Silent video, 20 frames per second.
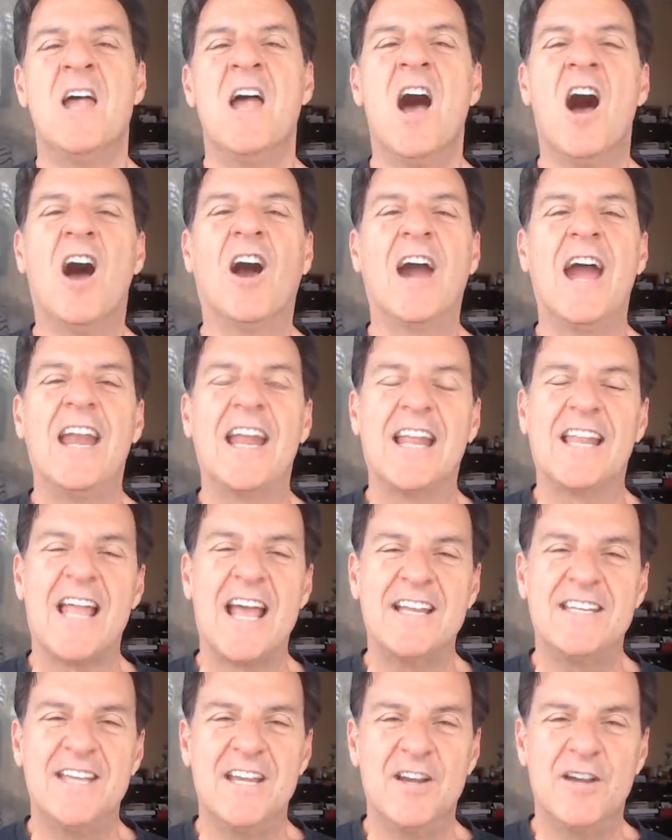All right, I'd
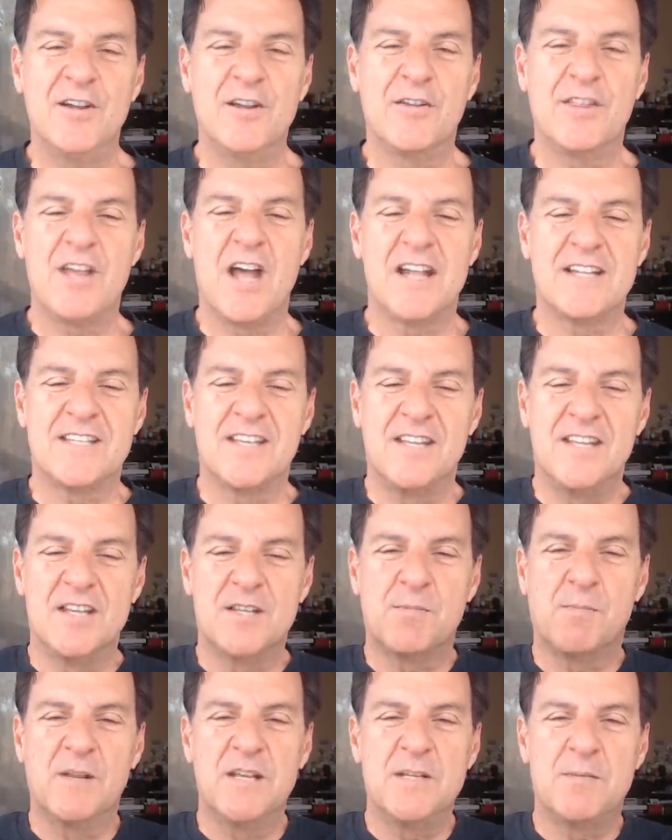like to hear your thoughts on this.
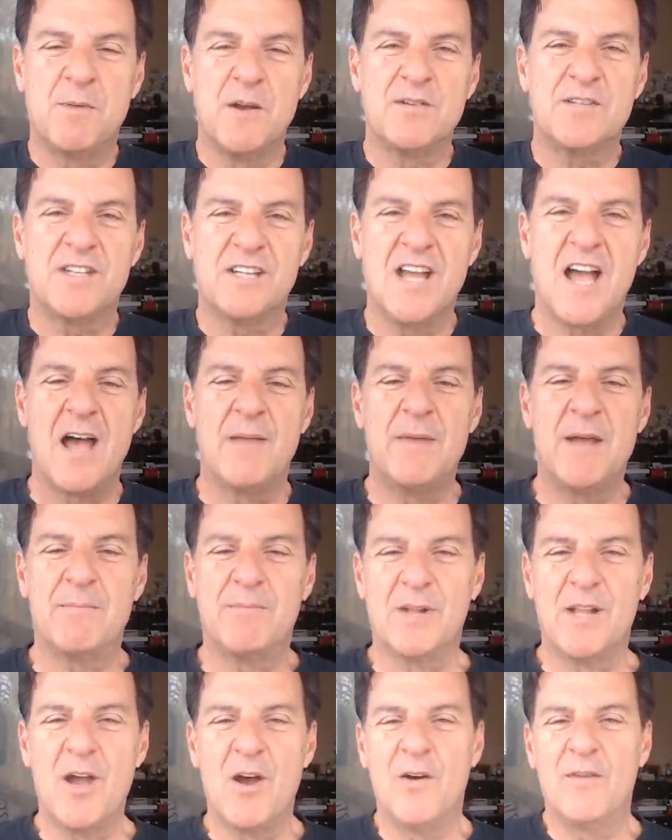Please post a comment
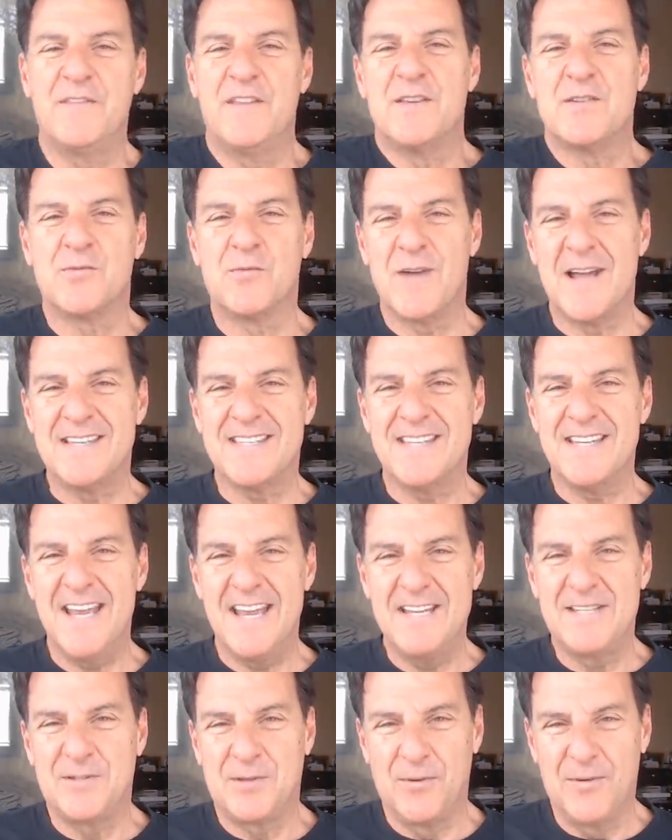below if this
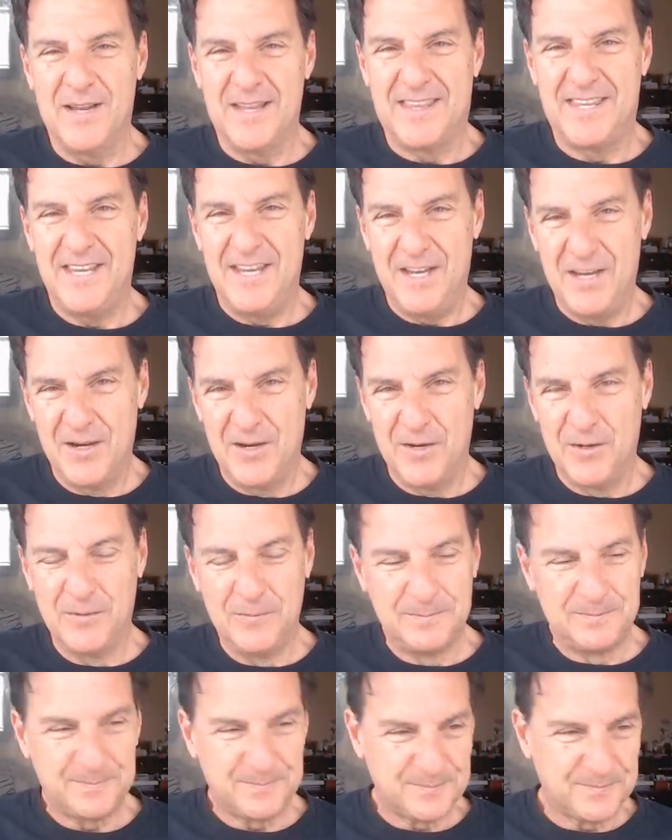resonates with you.
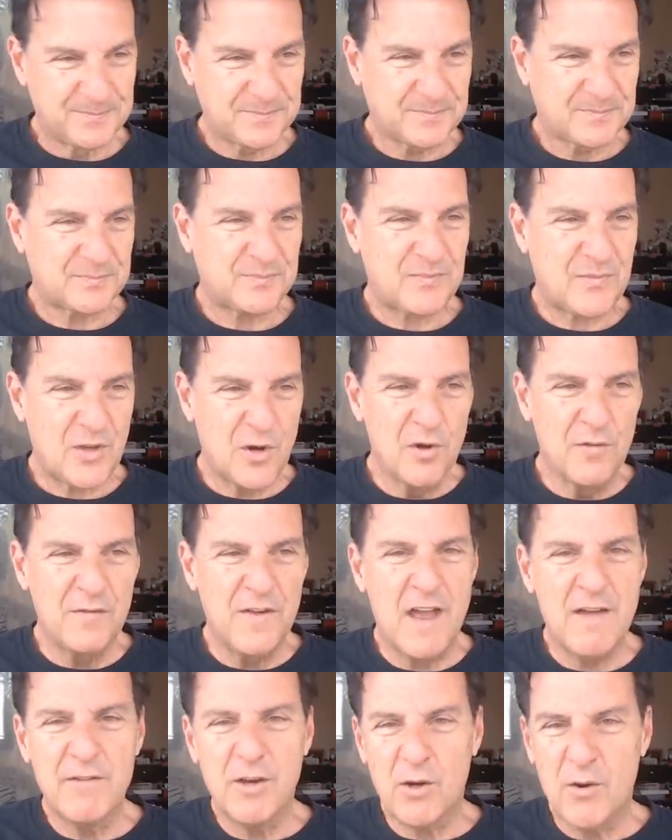Or if you
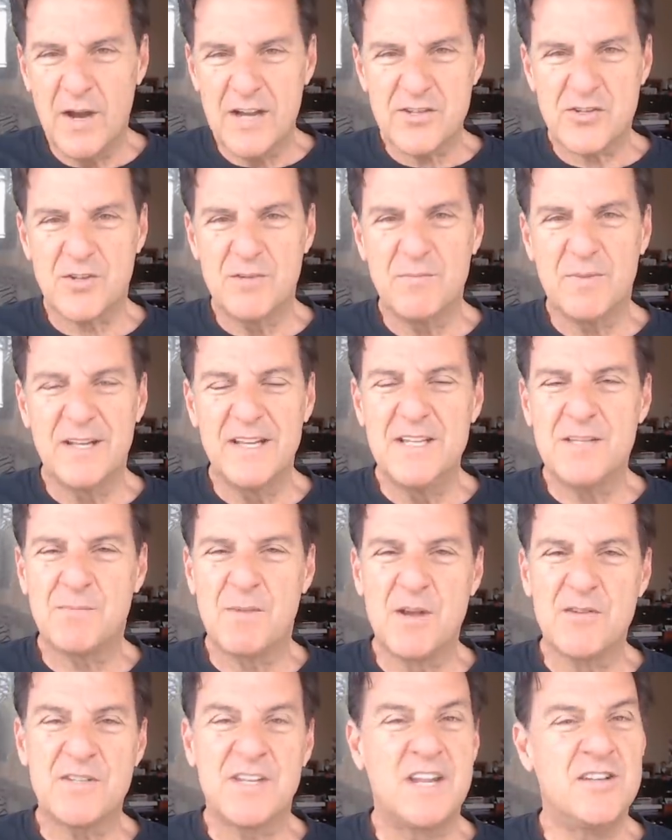have a question, please
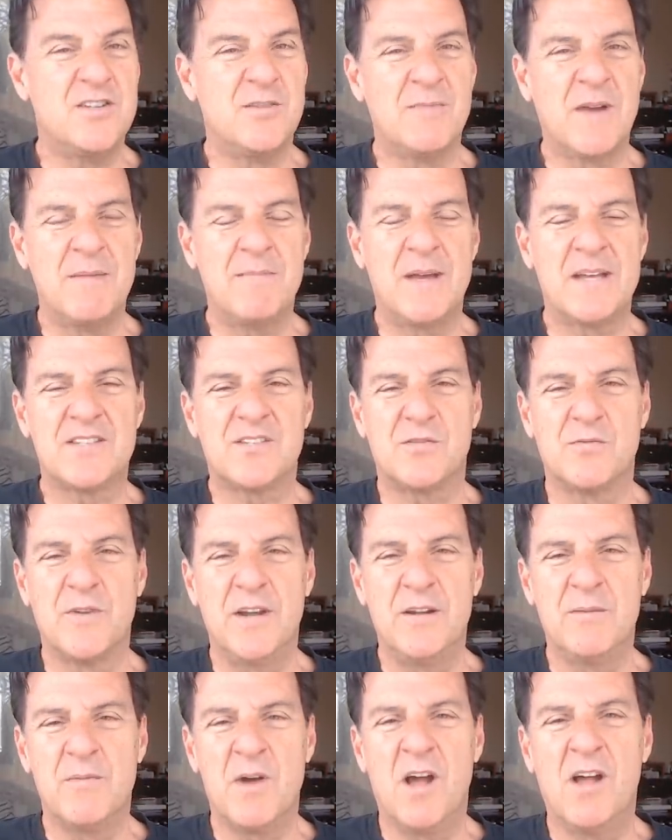post. I do my best to read
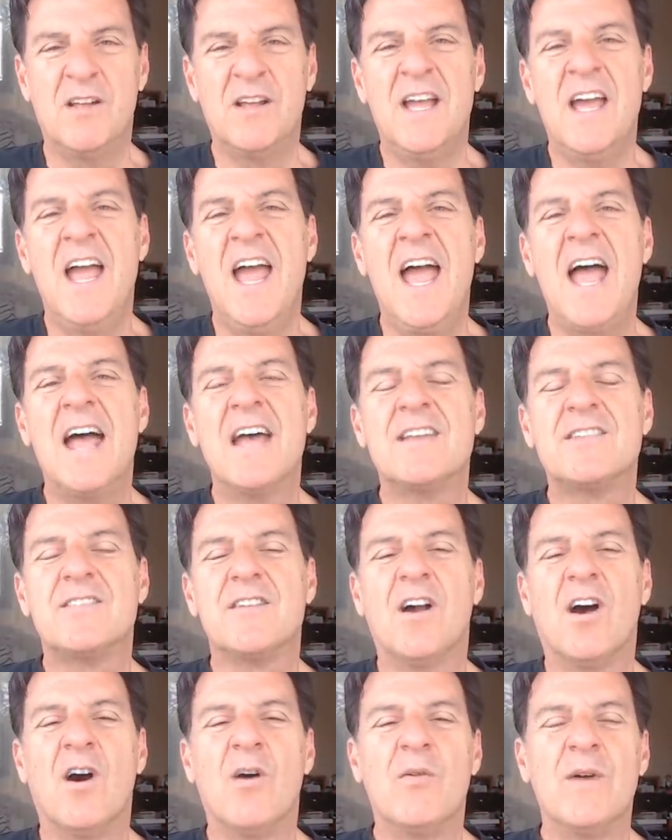them all. As
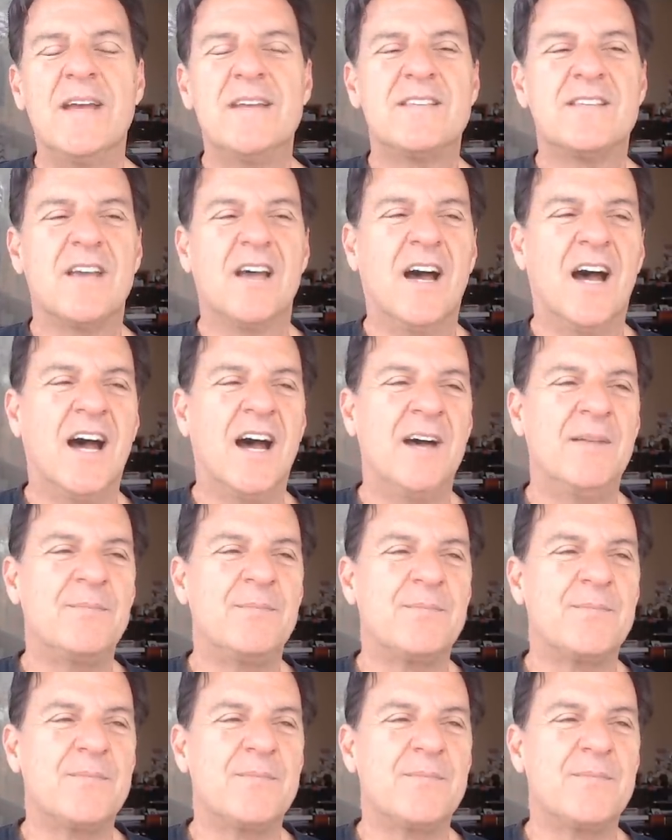always, um,